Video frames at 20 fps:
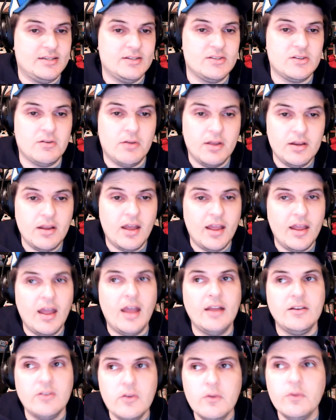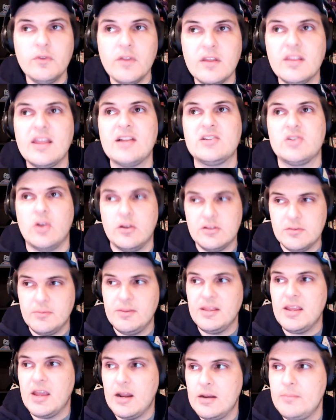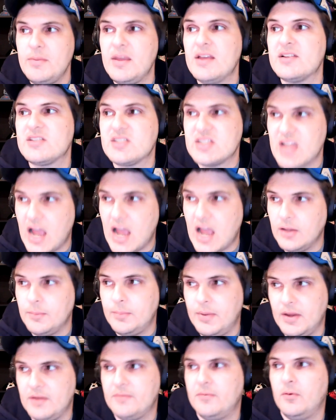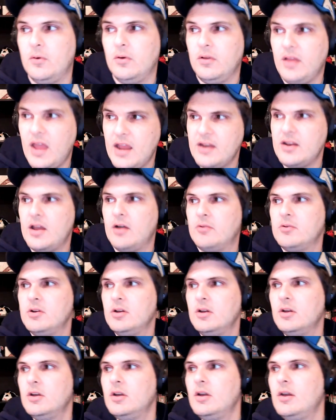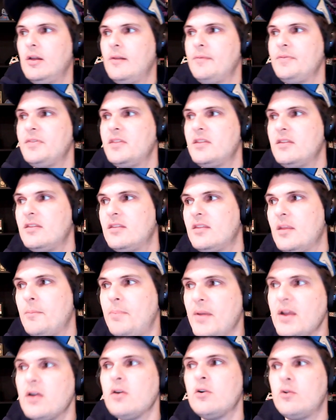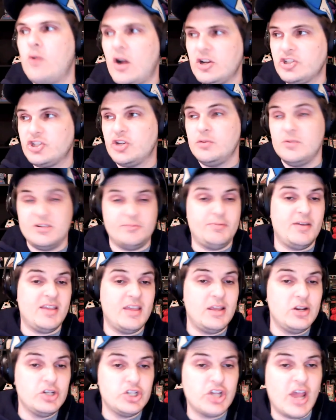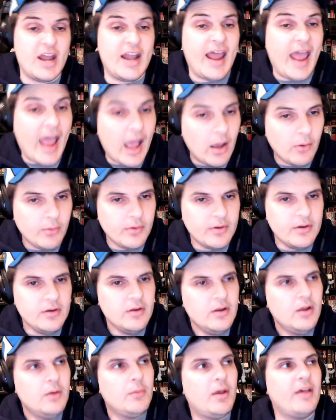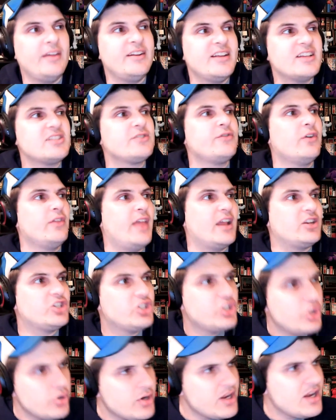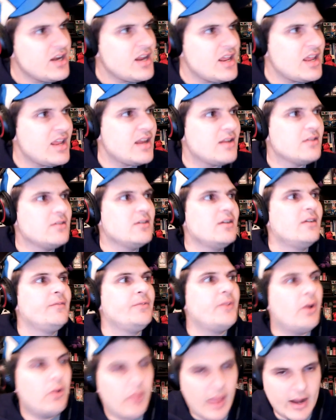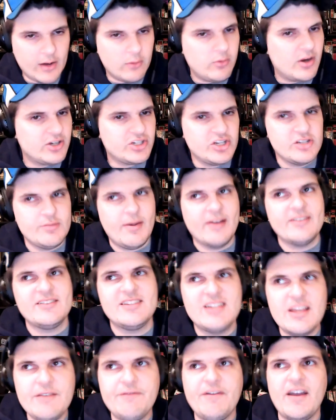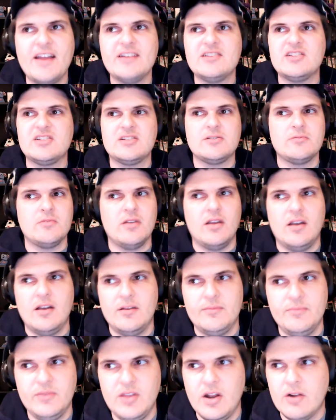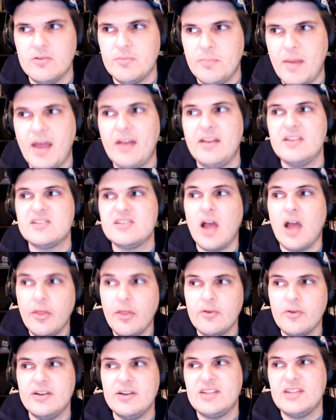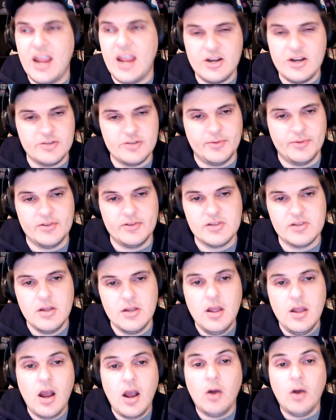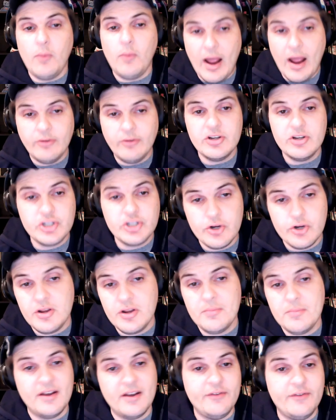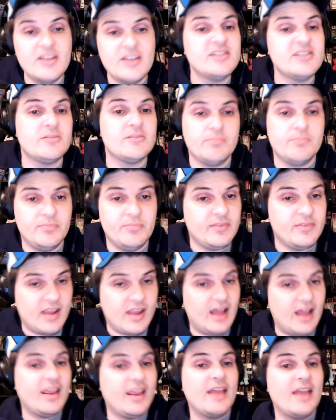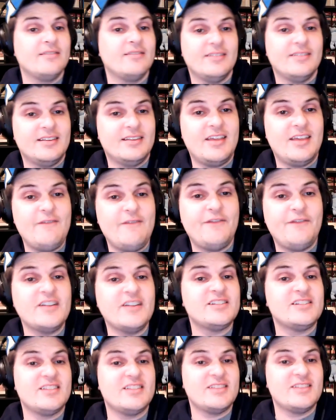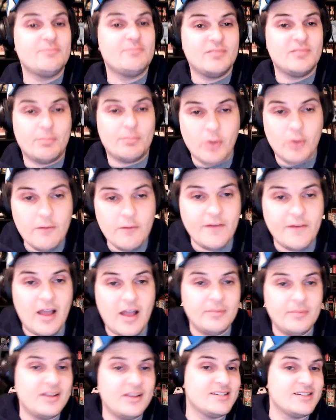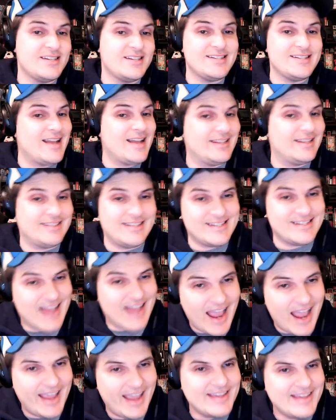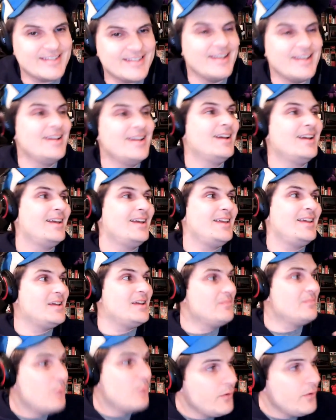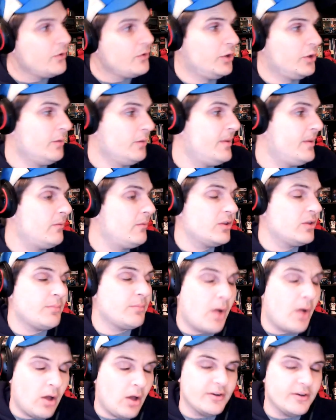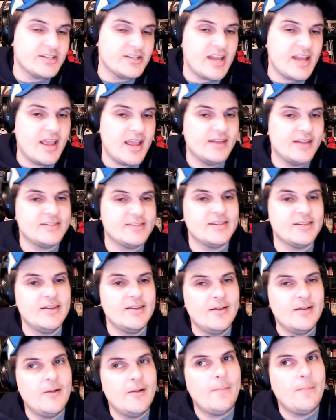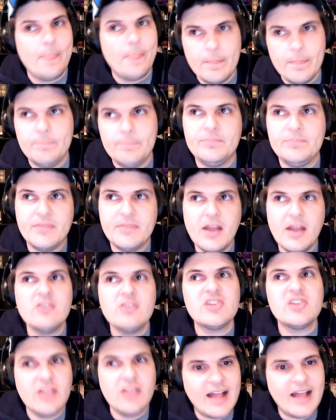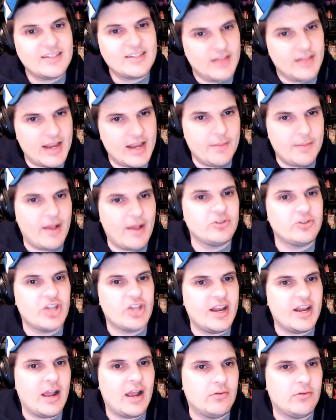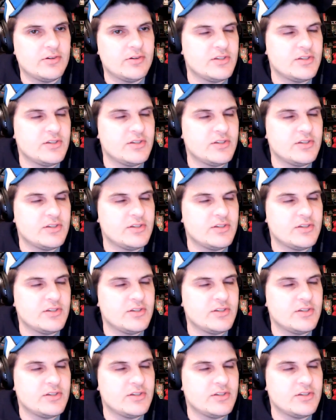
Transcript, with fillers: And so I, I, I do think that's ultimately going to be a solid pick for Orlando. The bigger question was picking Jet Howard. While he does fill that shooting need, there are a lot of questions about his defense, uh, you know, about his other intangibles around his shooting. But if he's got, again, he fits the, the profile because he's got the size, he can move a little bit with the ball in his hands. There's a lot to like about Jet Howard.